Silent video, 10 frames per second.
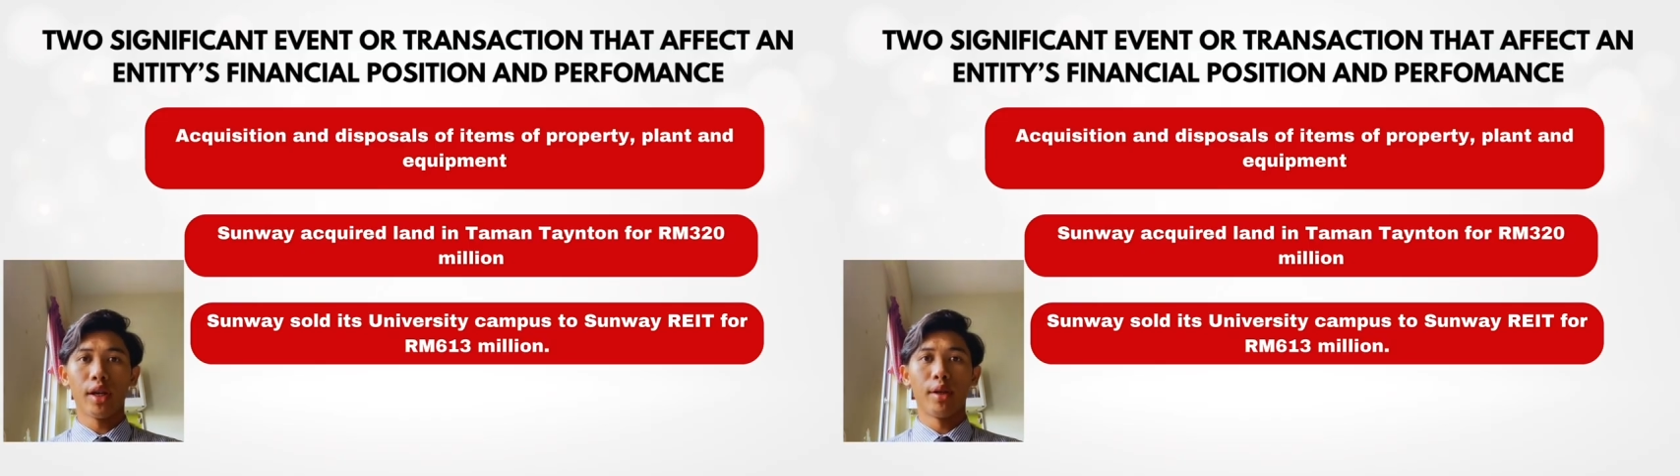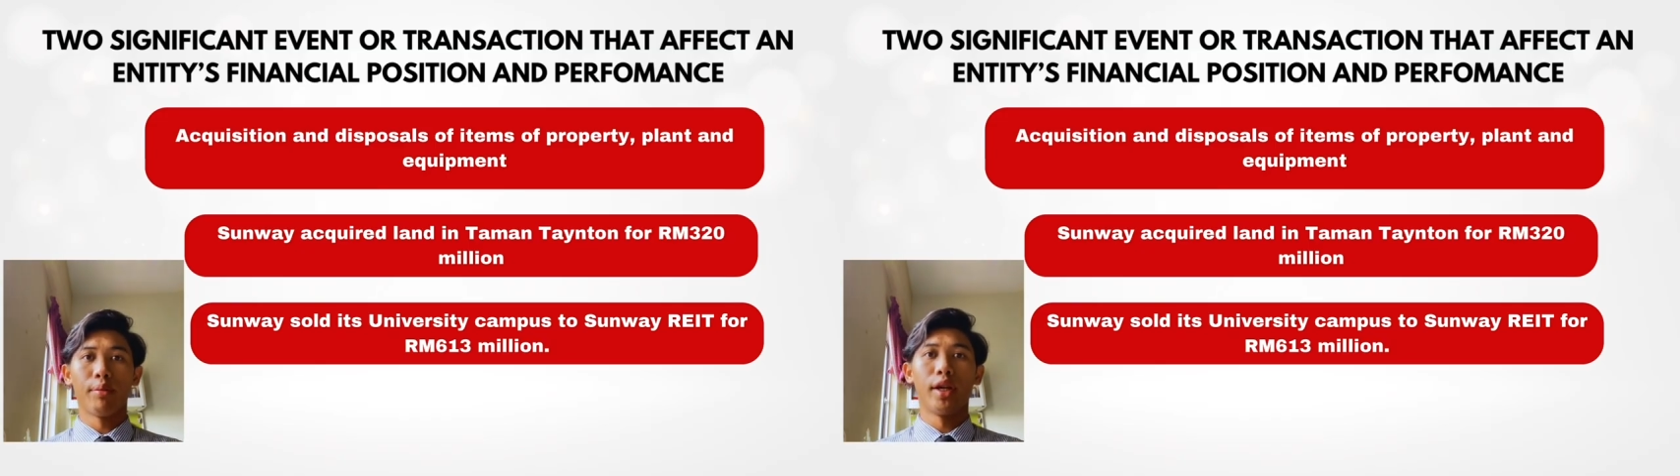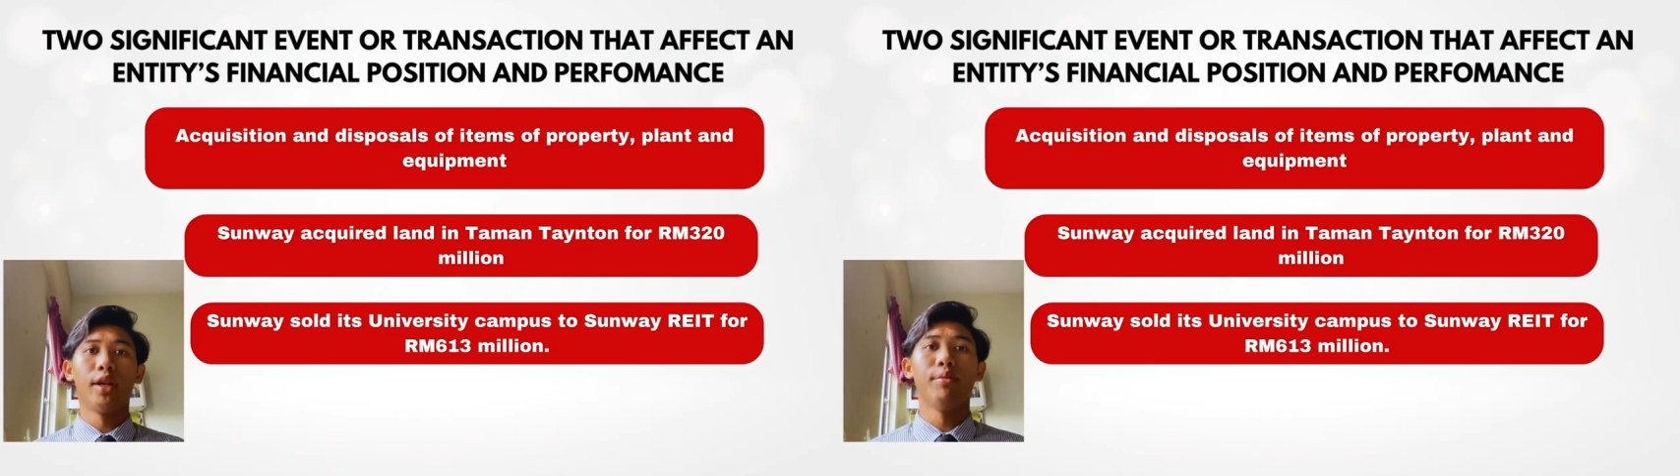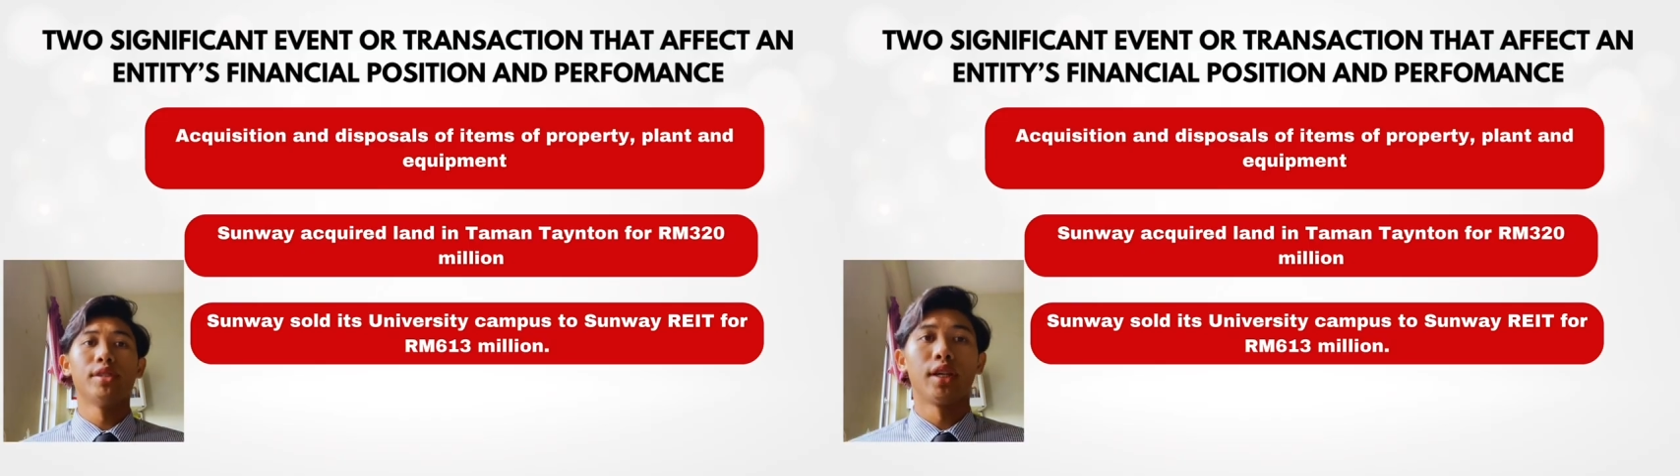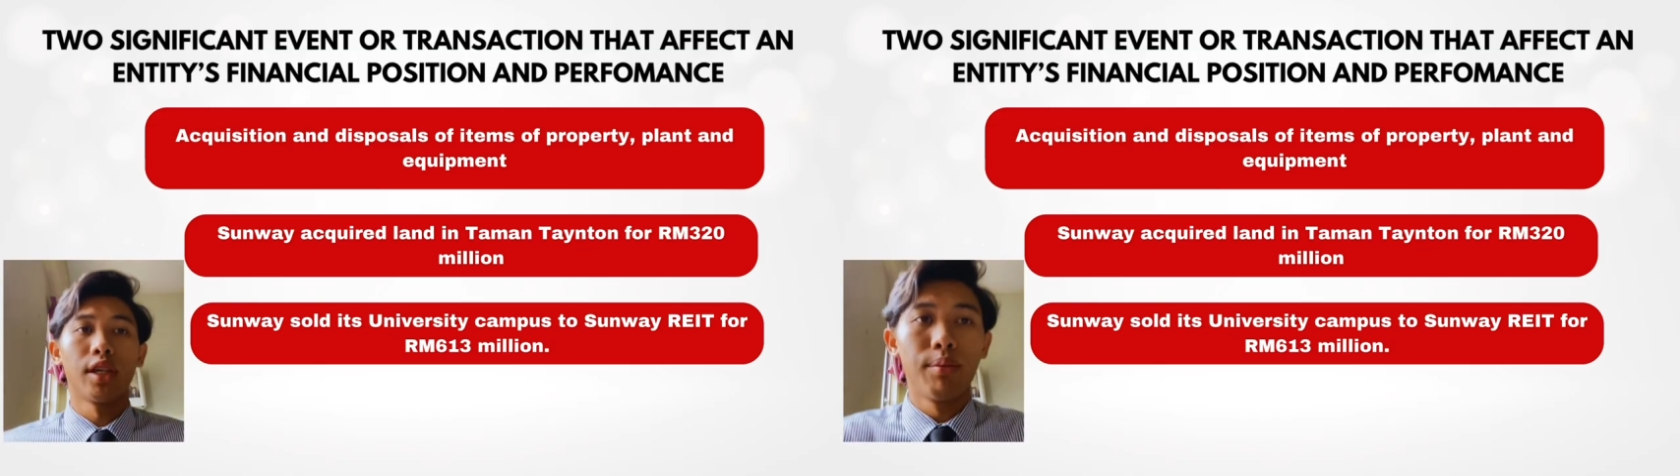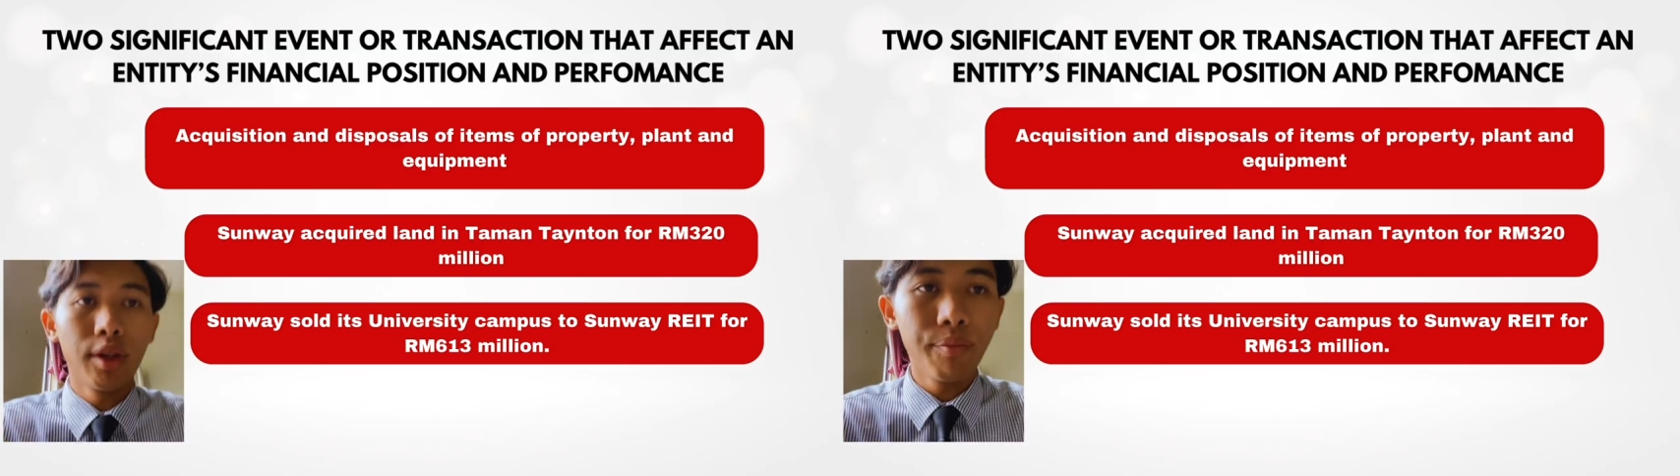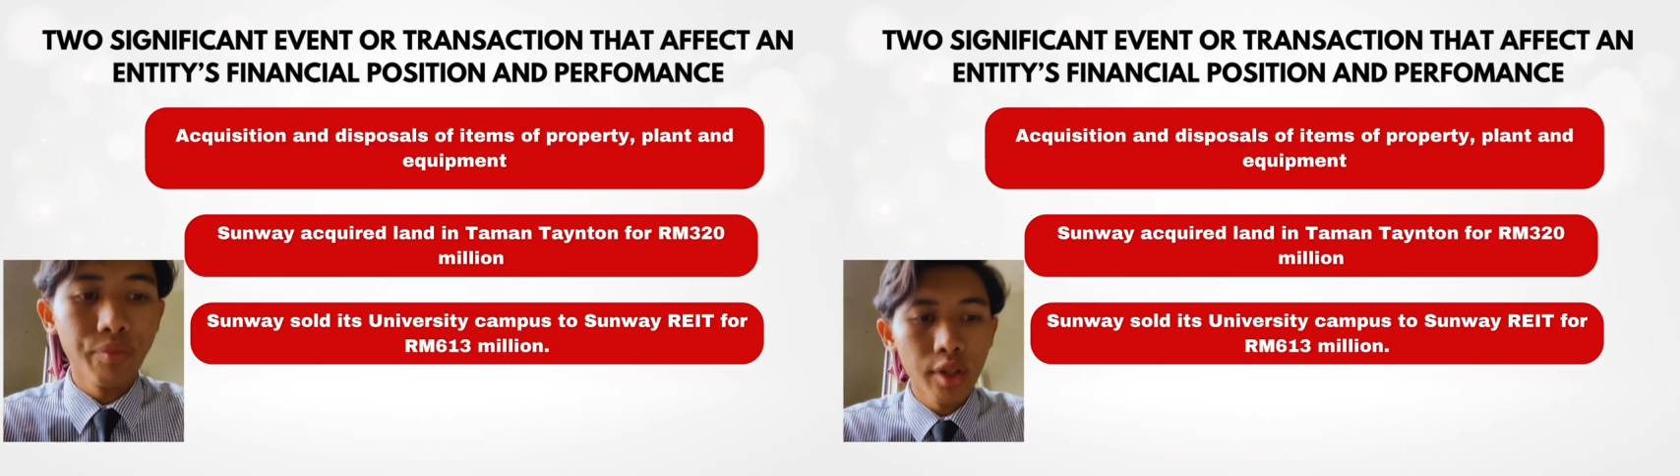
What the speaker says: and my name is Hakimi.